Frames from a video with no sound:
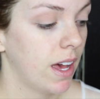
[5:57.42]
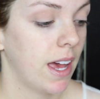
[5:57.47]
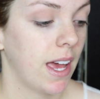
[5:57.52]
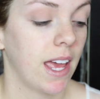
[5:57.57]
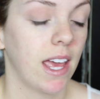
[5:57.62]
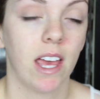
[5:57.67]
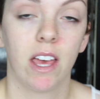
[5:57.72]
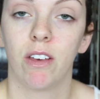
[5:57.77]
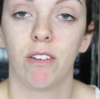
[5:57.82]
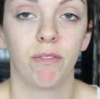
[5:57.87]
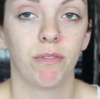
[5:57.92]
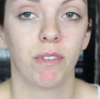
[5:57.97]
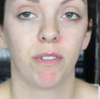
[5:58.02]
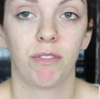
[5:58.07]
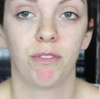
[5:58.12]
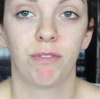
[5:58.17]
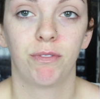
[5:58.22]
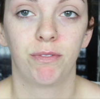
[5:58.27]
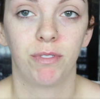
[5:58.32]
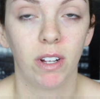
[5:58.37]
I have
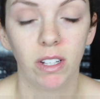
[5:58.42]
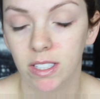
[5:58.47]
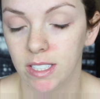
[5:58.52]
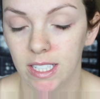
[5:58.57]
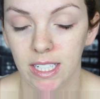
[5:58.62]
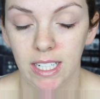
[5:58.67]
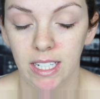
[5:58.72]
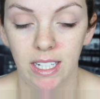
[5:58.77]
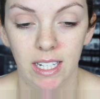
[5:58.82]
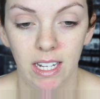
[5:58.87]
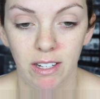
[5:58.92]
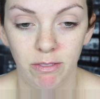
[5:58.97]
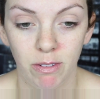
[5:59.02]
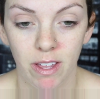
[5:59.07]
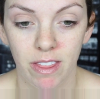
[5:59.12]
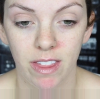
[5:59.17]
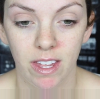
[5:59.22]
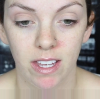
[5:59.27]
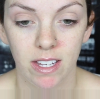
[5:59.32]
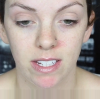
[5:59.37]
fallen in love
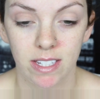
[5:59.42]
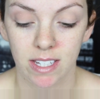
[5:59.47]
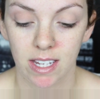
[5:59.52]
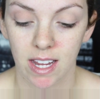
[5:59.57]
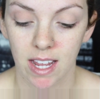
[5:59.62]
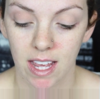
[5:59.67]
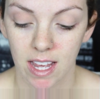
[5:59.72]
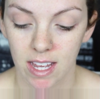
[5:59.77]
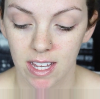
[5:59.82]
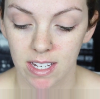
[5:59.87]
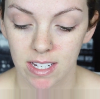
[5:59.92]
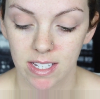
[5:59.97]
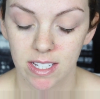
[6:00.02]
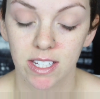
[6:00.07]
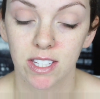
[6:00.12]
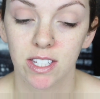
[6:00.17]
with it and